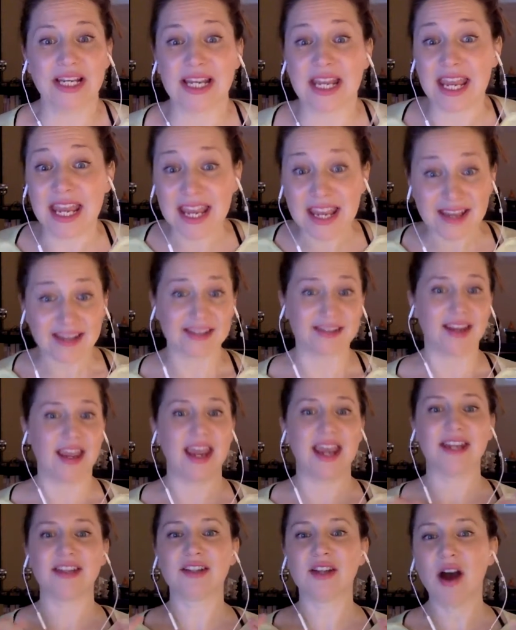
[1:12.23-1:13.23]
It is
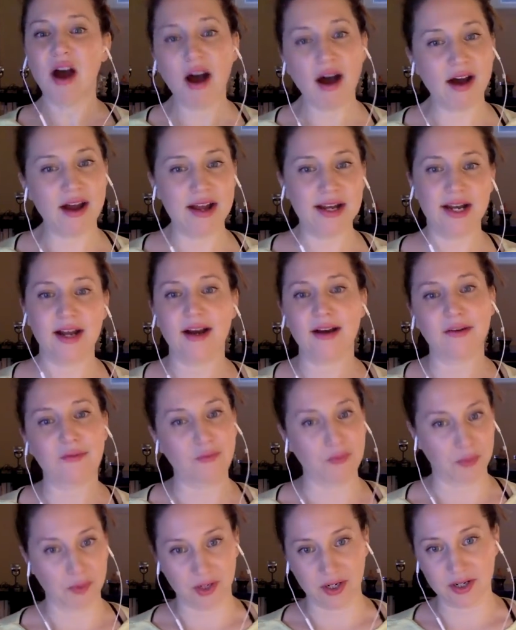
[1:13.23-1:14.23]
a ton
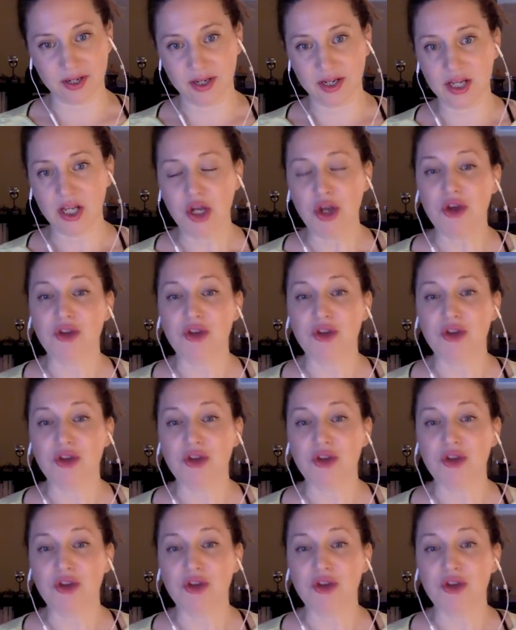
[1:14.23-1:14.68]
of work.